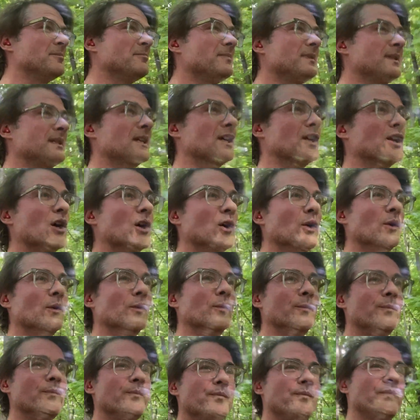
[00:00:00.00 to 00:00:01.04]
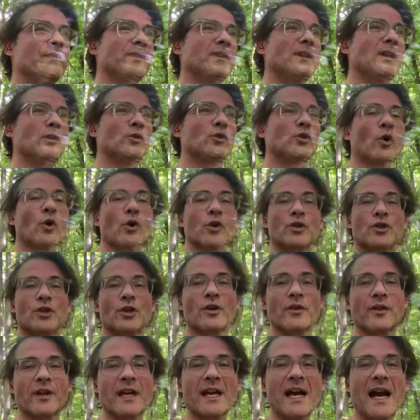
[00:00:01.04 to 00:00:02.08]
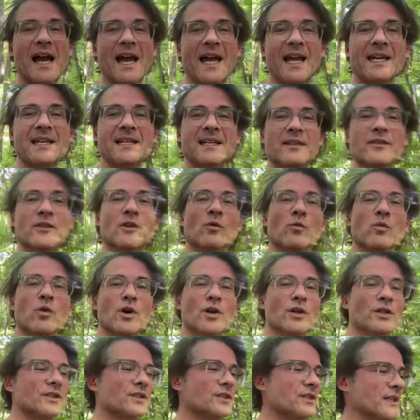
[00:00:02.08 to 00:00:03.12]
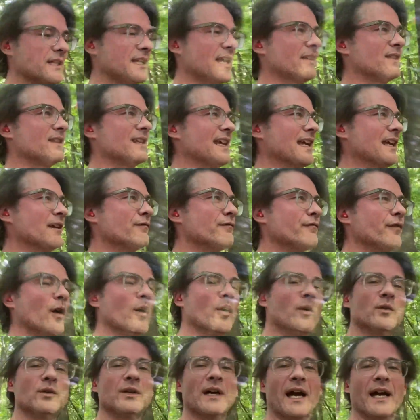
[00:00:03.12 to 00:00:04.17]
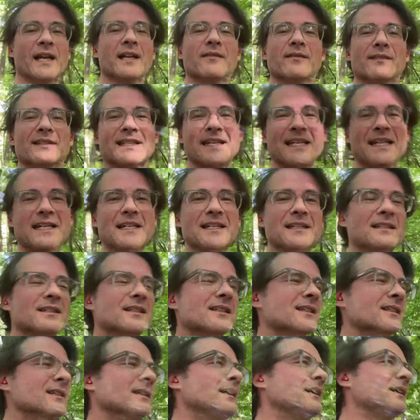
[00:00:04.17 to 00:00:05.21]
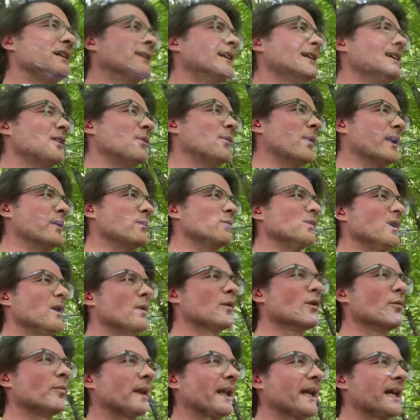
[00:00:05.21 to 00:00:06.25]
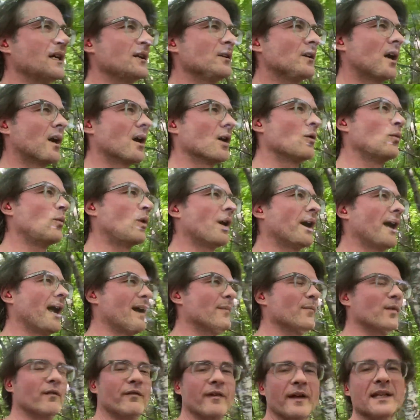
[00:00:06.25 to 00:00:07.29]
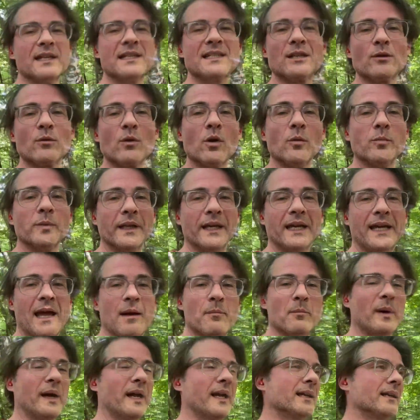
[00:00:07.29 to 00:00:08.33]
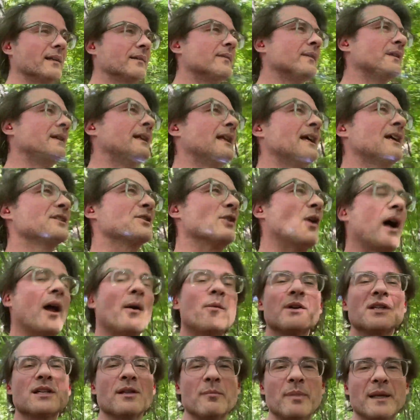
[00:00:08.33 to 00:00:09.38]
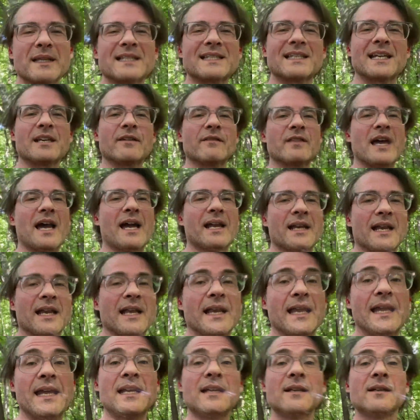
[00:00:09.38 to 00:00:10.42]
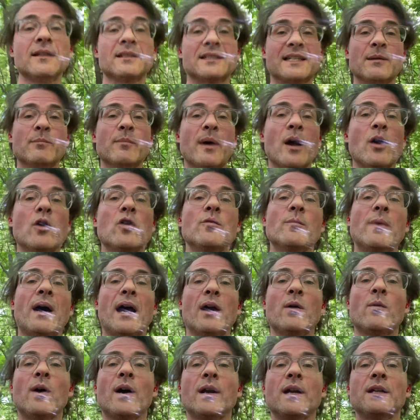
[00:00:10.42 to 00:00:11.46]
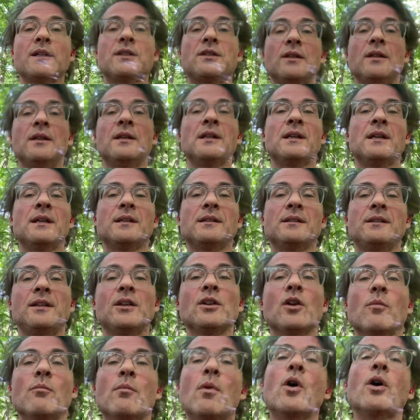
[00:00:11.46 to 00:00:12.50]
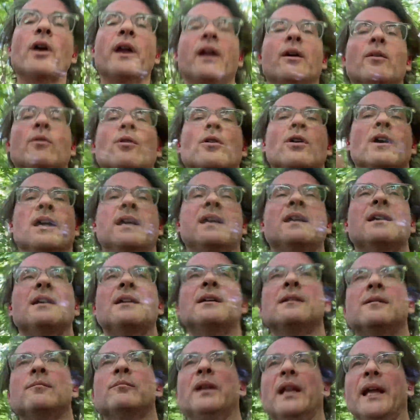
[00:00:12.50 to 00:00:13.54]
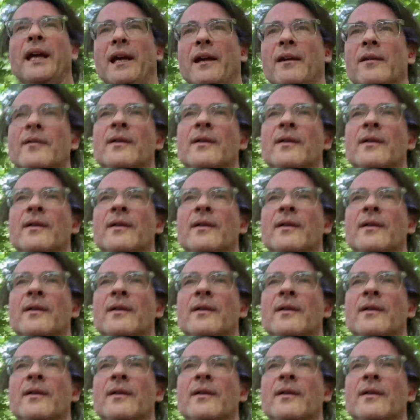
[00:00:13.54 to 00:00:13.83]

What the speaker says: you know, torture the guy in the woods to get the info kind of scenes when we were playing our Warhammer Fantasy Roleplay campaign. So I was a bit sick of that. And in Symbaroum, I wanted, you know, more heroic play.